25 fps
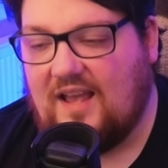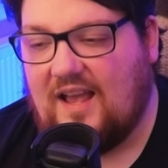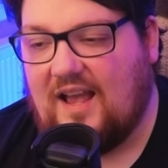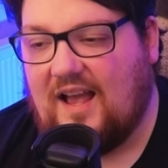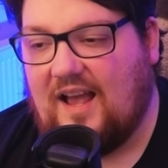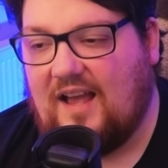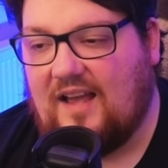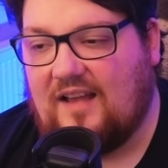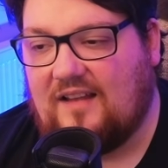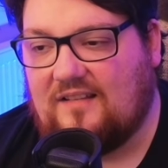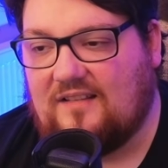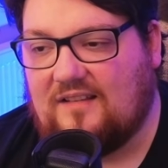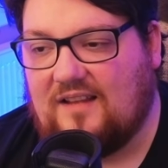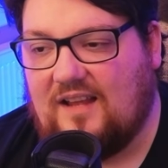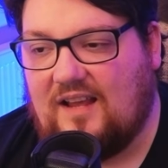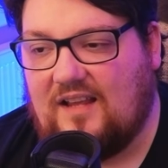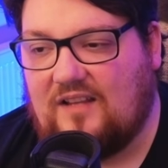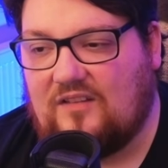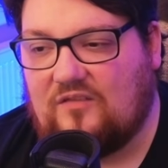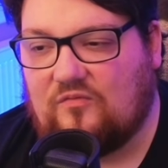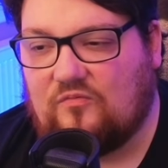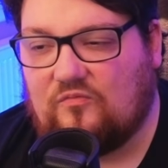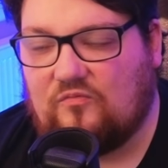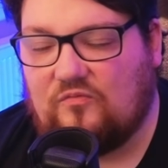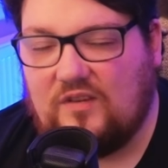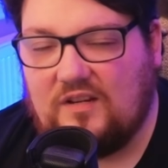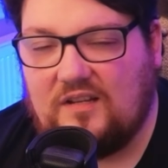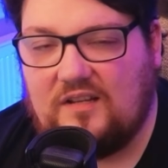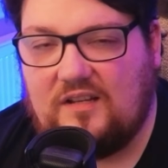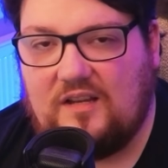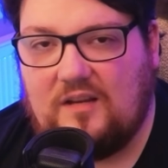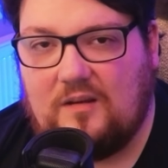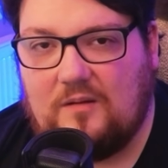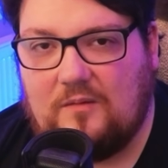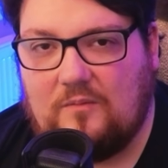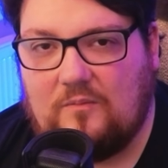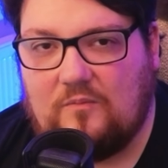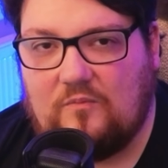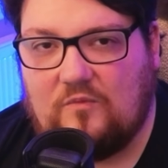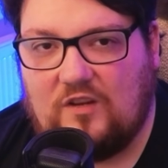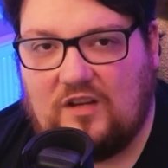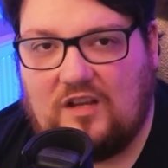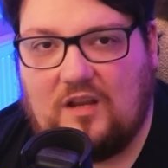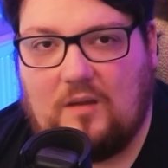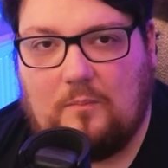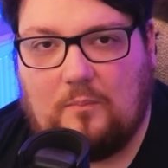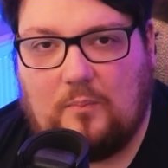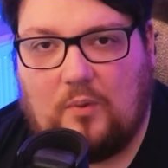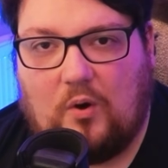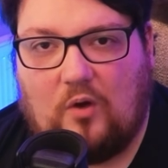And it's
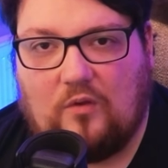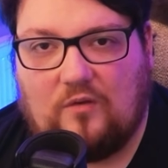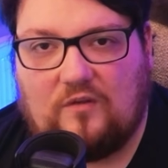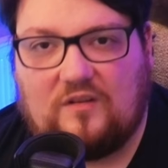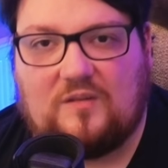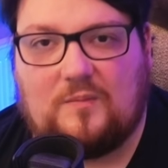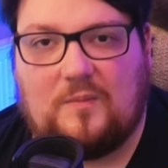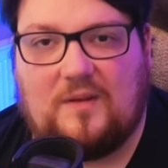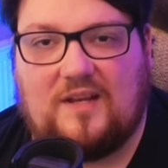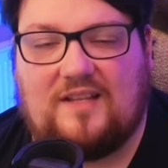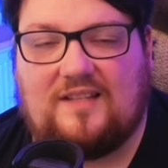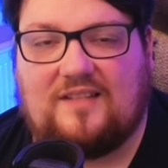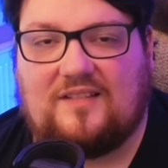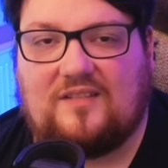really bothers me.